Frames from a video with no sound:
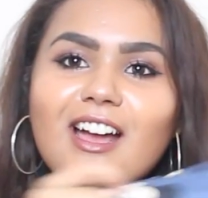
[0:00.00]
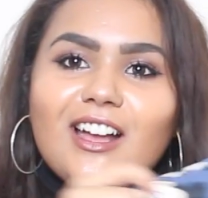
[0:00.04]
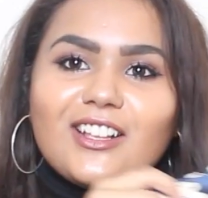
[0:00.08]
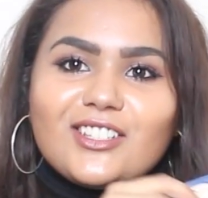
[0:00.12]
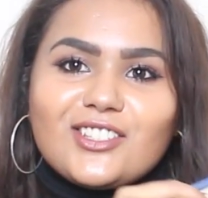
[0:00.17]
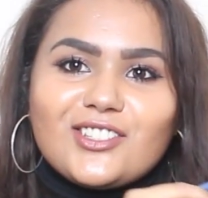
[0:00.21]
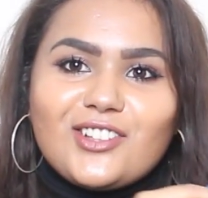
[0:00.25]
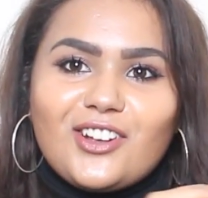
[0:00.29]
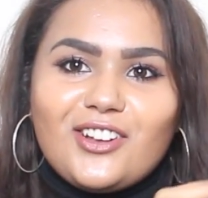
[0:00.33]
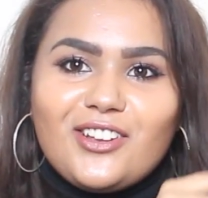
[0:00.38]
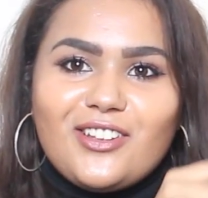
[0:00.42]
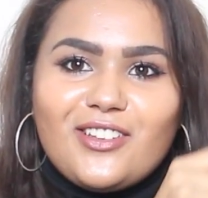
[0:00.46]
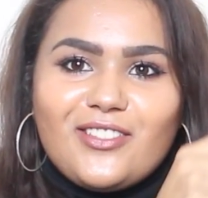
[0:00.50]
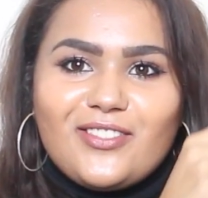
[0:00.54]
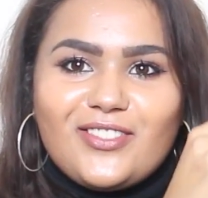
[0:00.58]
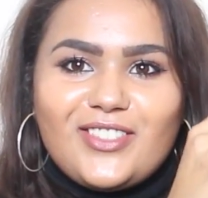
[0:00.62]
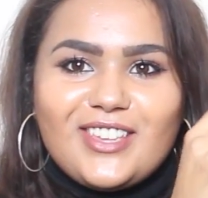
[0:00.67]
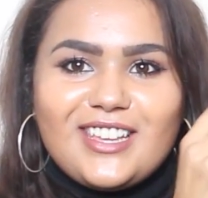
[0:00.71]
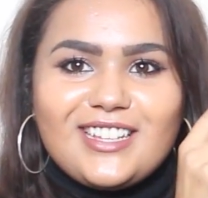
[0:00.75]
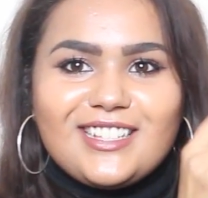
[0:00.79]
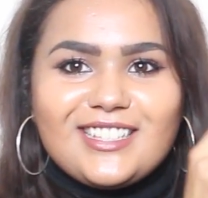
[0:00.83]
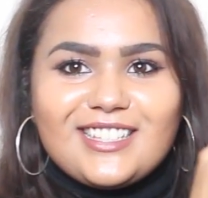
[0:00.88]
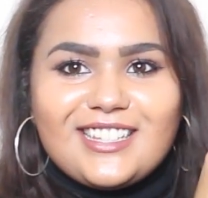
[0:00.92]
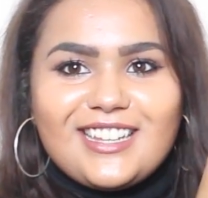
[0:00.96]
So
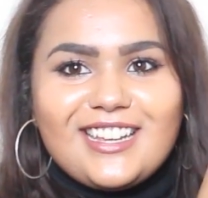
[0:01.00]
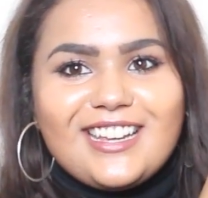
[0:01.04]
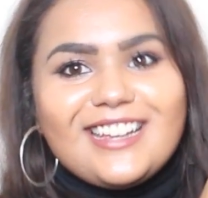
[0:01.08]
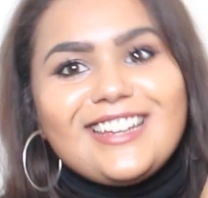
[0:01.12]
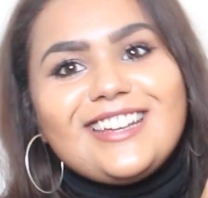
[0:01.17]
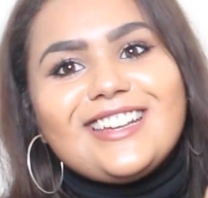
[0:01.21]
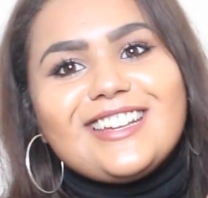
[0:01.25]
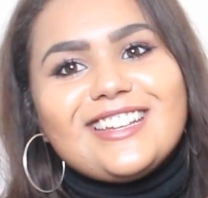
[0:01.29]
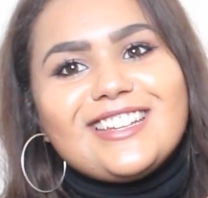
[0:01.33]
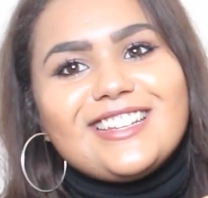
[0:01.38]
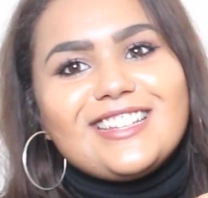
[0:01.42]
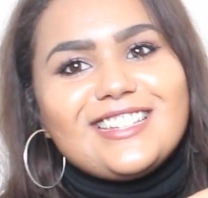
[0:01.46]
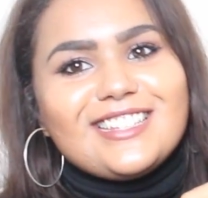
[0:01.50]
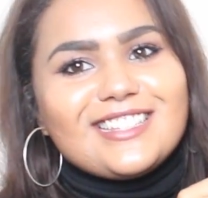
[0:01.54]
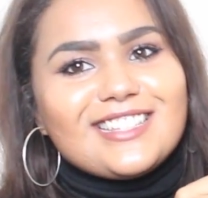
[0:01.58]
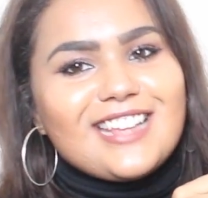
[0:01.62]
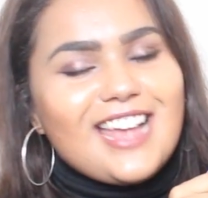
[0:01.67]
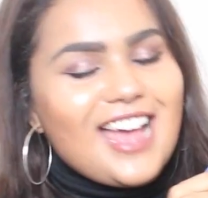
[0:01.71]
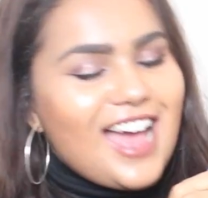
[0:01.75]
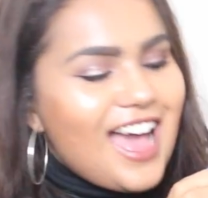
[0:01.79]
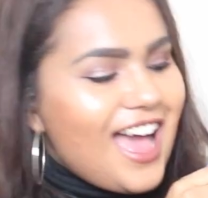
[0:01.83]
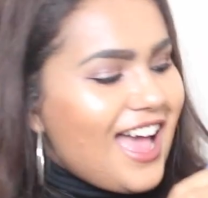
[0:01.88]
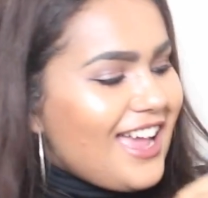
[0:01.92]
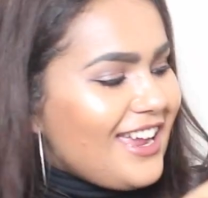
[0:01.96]
this
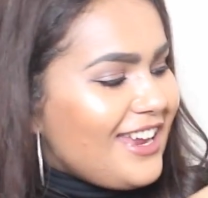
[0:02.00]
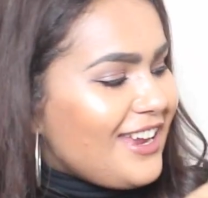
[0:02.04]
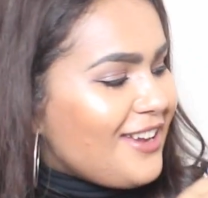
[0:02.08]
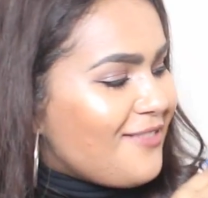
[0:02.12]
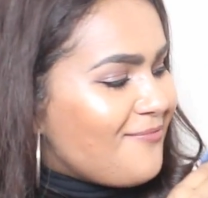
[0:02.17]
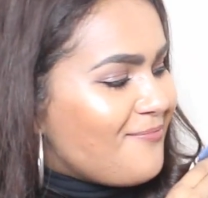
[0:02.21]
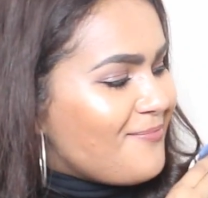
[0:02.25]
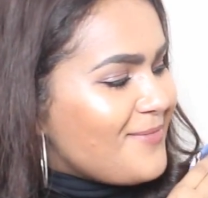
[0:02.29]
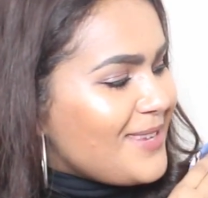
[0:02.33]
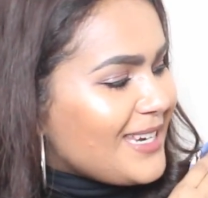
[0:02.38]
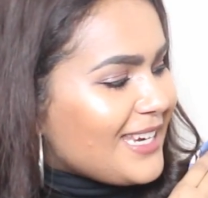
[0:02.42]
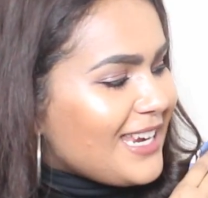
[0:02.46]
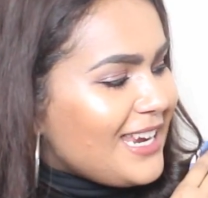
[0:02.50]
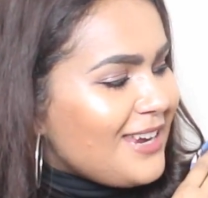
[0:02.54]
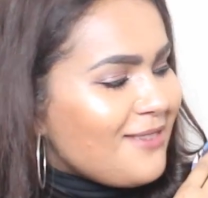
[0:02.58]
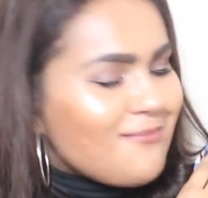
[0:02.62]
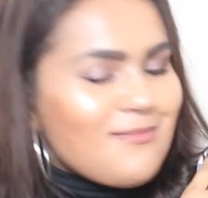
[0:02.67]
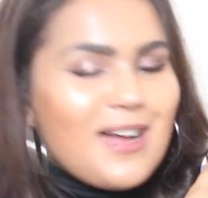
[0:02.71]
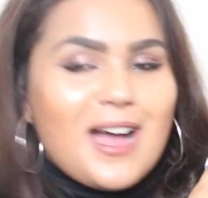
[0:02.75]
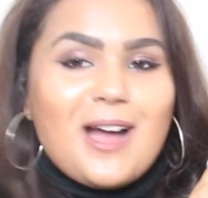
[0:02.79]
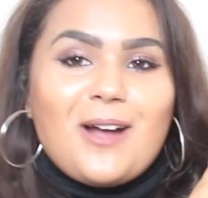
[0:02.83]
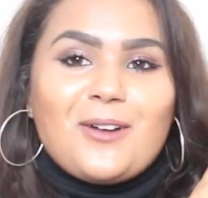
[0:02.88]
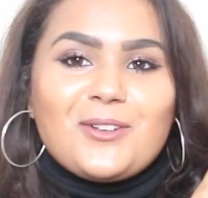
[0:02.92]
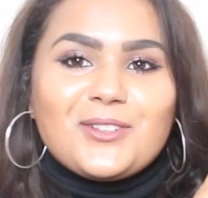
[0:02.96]
is a Mickey
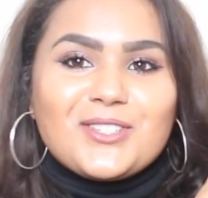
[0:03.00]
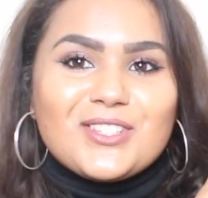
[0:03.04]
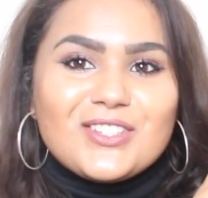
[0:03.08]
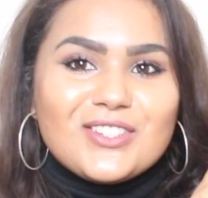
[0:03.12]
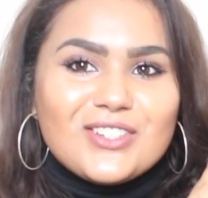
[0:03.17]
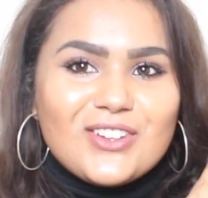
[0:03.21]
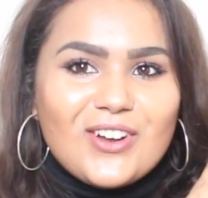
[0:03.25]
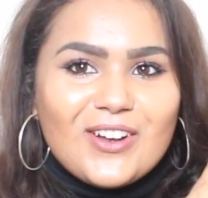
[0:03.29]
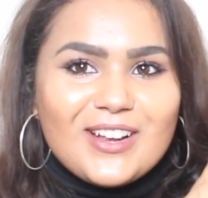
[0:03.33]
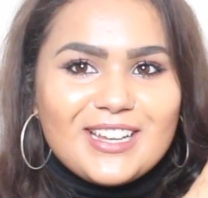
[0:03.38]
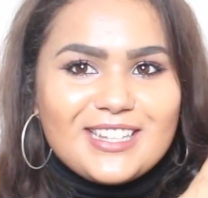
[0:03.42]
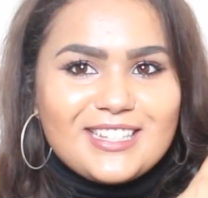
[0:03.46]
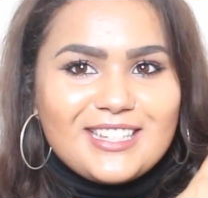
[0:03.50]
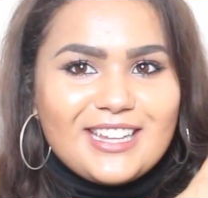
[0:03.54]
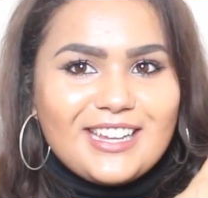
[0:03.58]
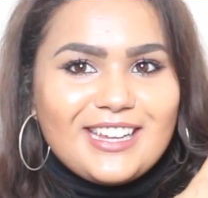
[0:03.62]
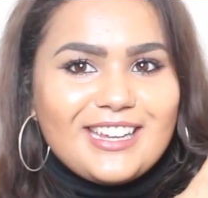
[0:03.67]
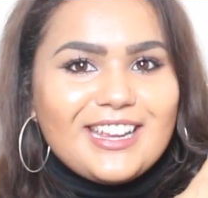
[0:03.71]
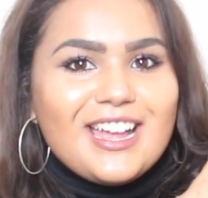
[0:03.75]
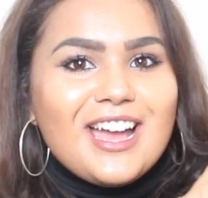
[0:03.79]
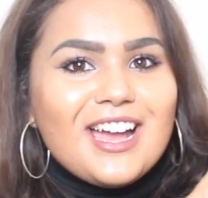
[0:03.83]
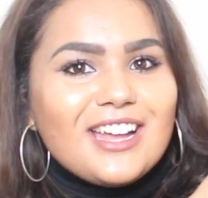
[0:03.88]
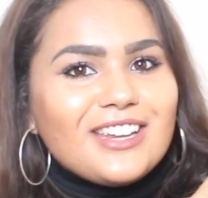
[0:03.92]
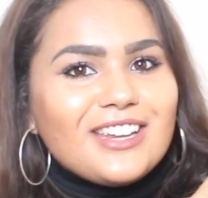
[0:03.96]
Mouse nightie.